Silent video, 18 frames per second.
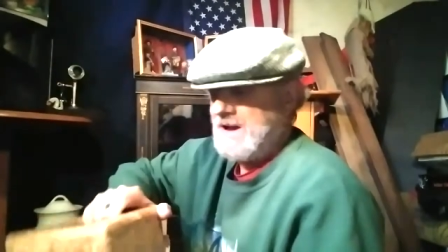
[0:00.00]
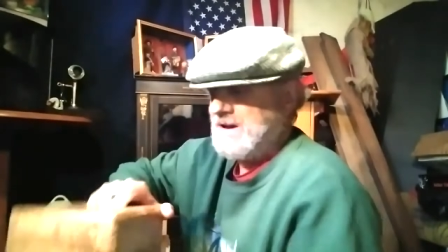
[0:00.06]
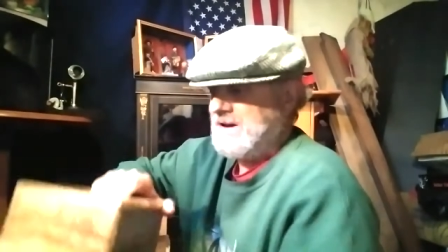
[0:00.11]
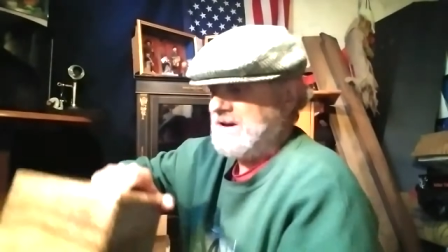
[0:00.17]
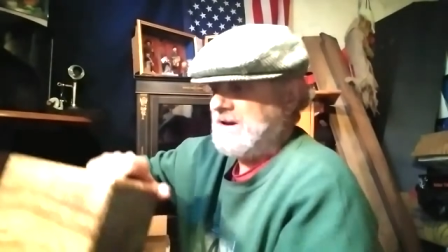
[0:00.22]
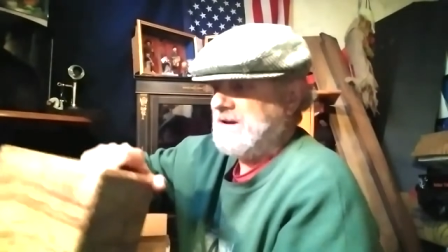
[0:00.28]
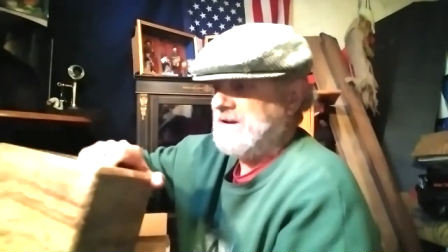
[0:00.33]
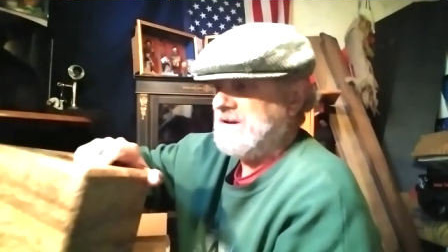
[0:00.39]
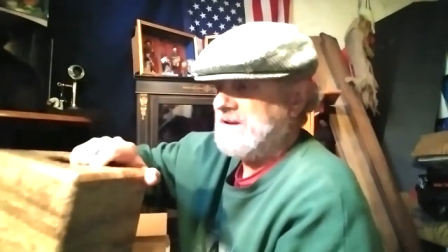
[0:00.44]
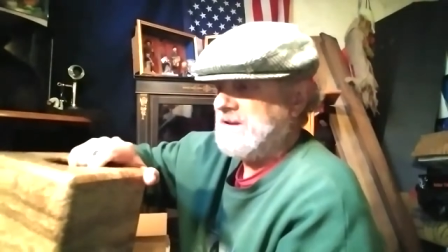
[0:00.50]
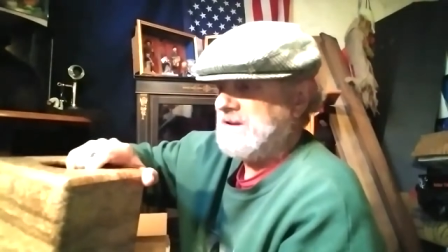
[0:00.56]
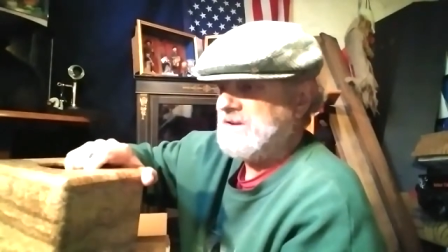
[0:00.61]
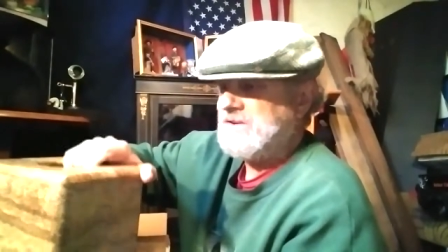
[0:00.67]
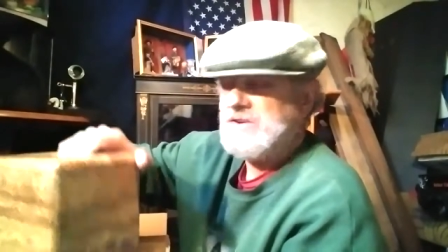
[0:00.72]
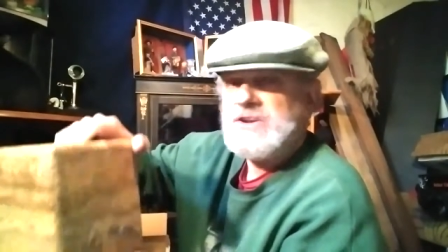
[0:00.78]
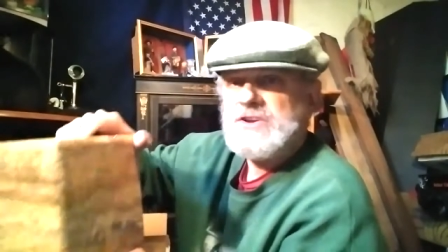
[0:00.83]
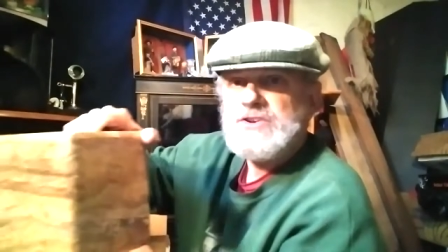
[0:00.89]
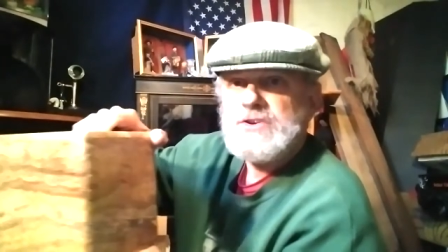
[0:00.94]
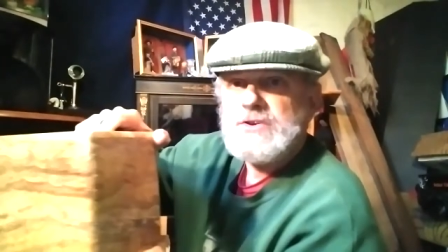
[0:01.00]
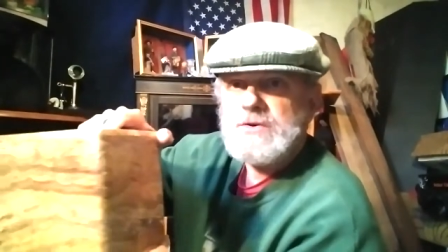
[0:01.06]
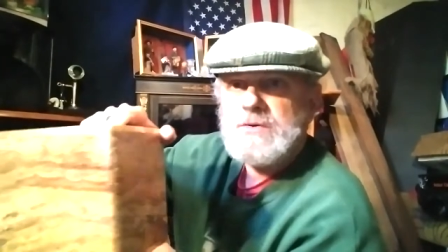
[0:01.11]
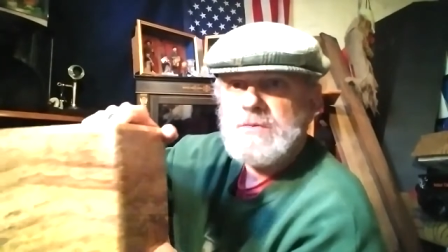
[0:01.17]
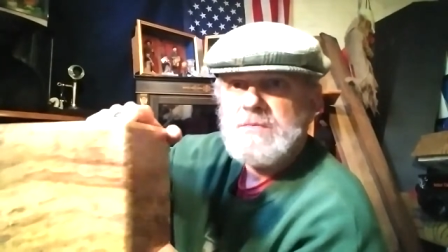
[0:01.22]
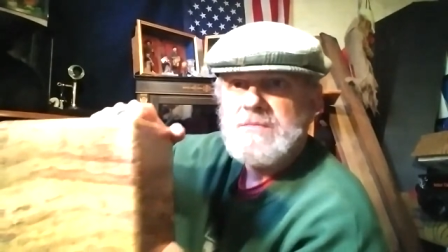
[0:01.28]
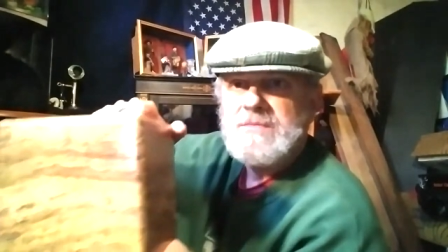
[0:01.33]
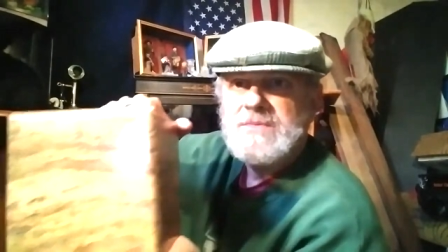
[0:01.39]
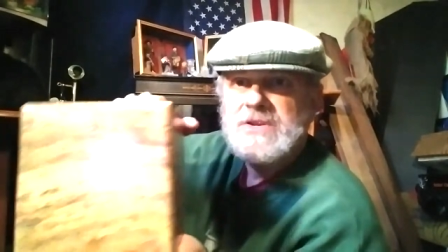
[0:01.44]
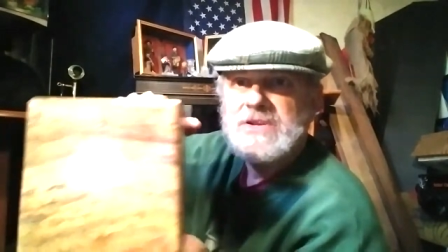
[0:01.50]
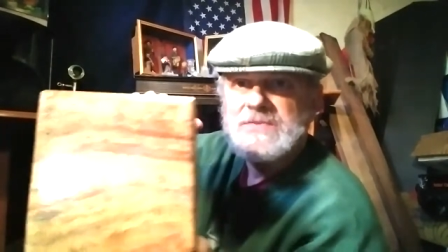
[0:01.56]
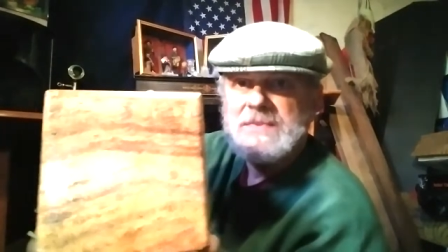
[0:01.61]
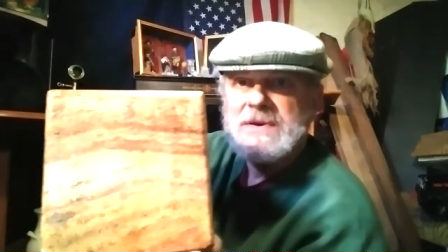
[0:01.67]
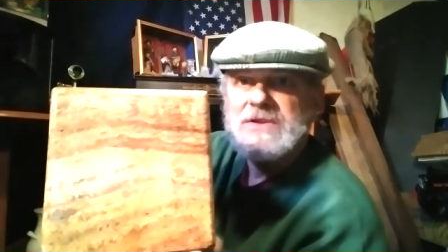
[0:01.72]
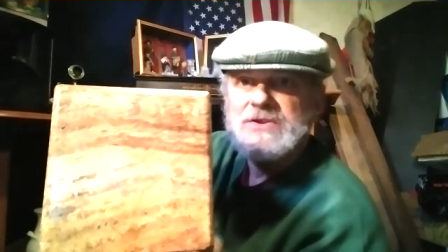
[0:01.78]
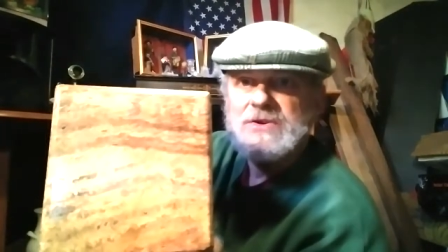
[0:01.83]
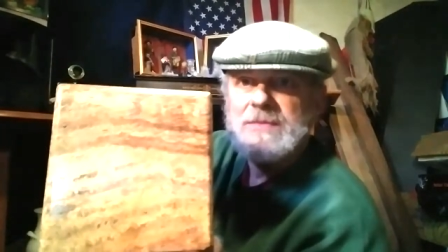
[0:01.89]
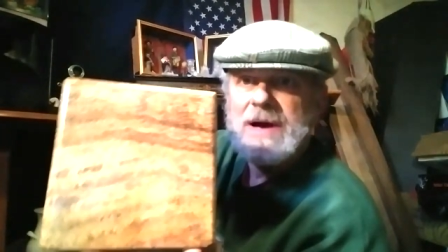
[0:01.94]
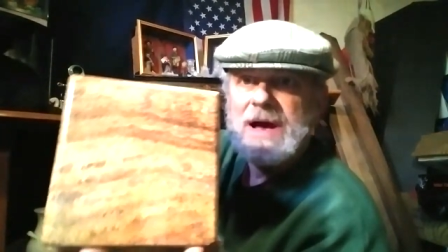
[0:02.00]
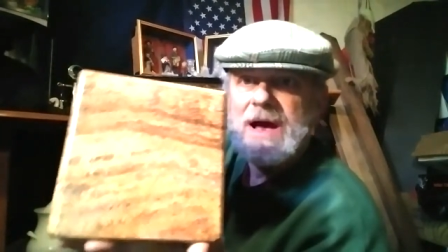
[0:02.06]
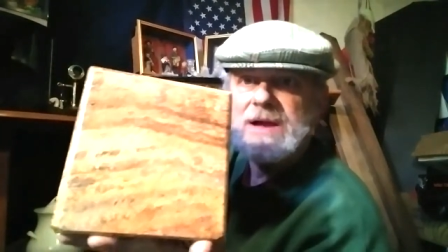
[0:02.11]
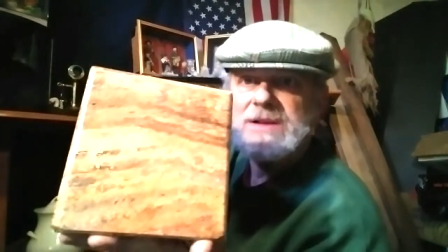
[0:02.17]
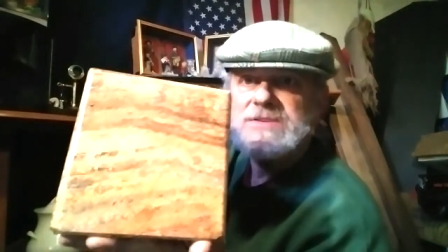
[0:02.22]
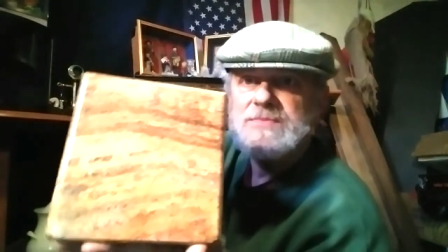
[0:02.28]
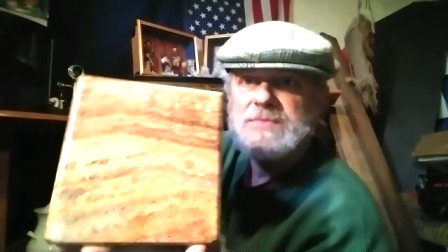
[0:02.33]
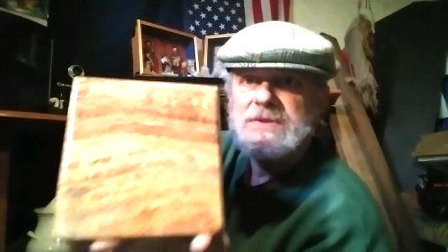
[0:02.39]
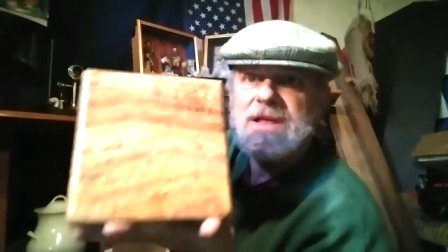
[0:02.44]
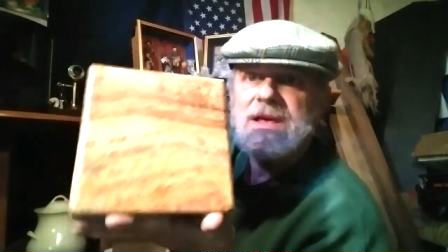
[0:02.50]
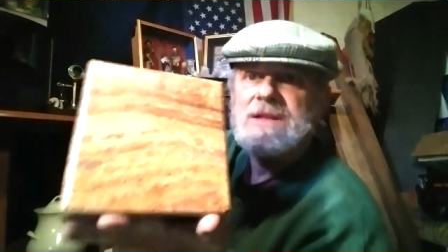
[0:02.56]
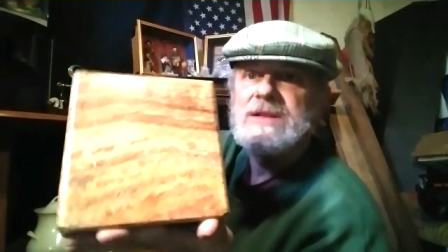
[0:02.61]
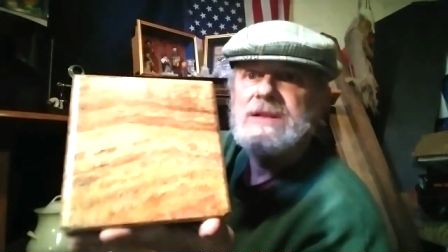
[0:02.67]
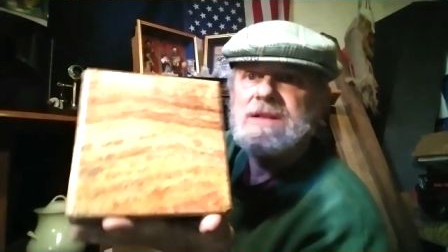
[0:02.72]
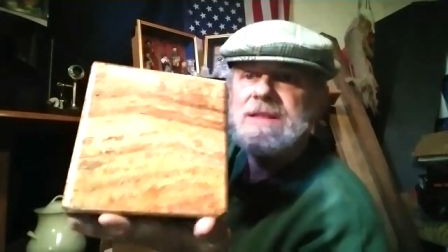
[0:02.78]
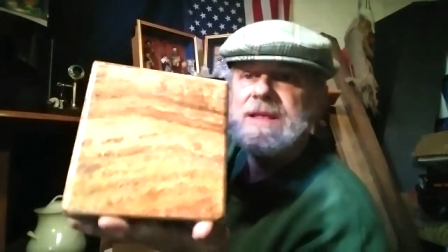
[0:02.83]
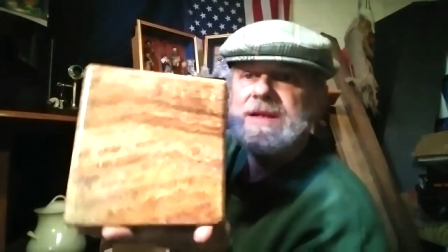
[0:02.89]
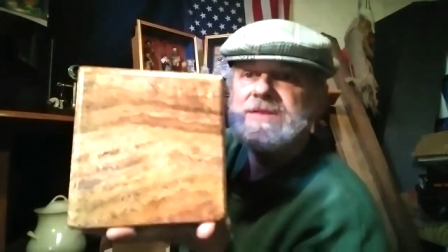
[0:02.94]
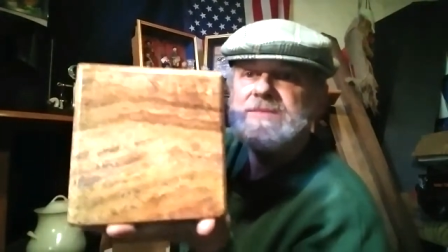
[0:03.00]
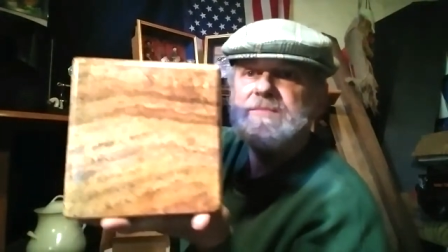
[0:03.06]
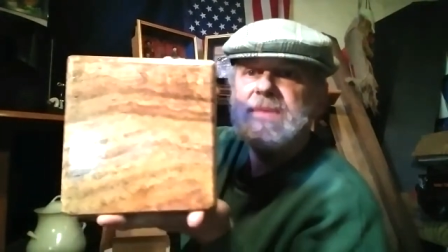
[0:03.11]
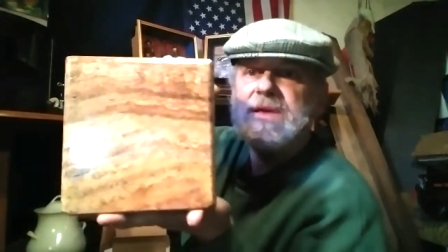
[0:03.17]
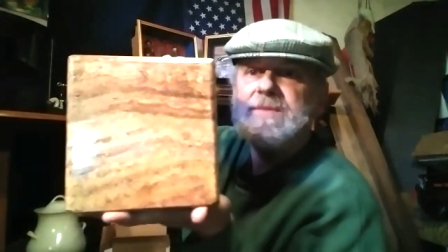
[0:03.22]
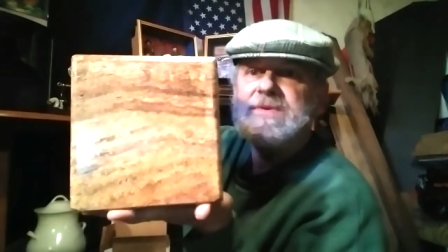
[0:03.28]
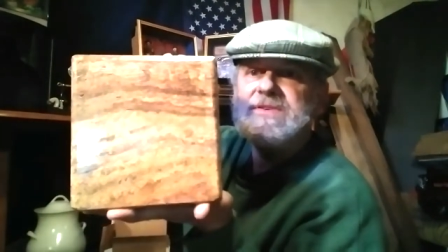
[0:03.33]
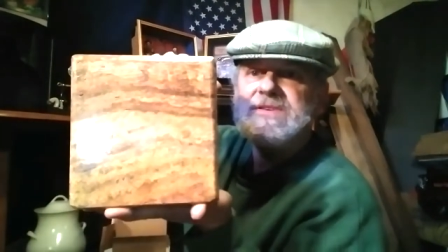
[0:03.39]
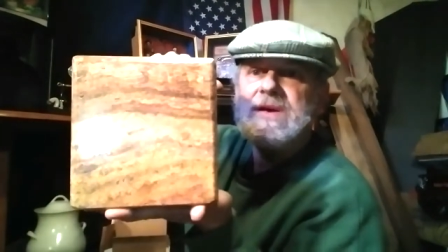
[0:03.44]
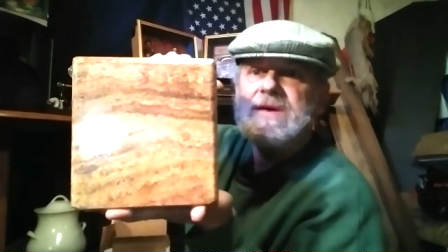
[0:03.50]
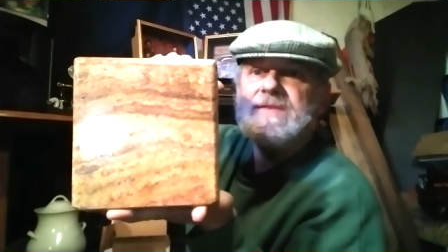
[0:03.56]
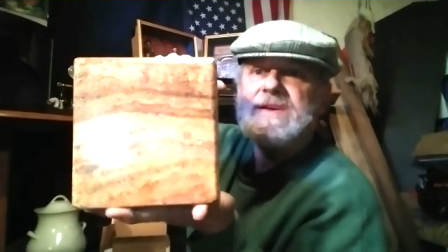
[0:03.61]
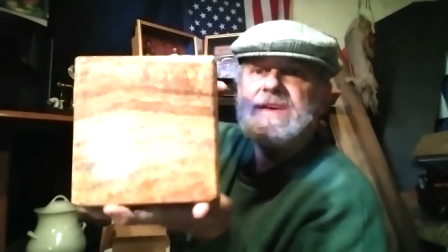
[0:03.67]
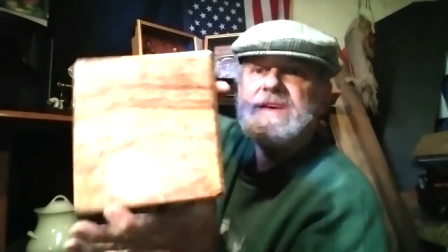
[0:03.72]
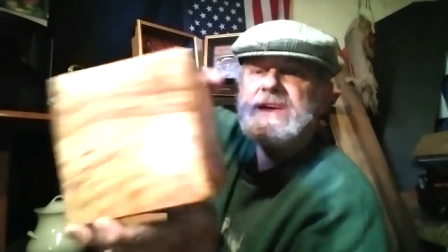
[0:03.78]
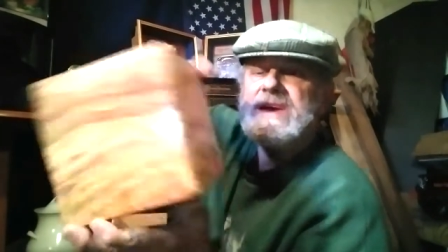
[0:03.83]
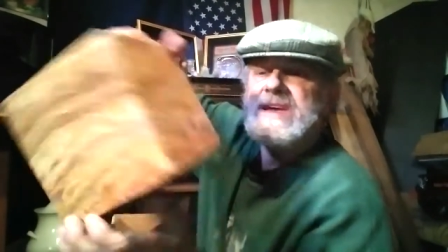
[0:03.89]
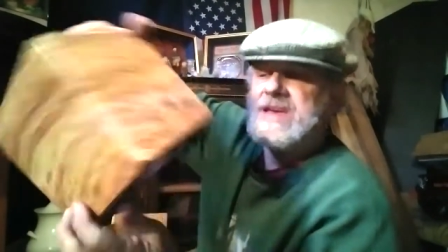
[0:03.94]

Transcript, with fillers: uh, tissue dispenser box. That that baby's heavy.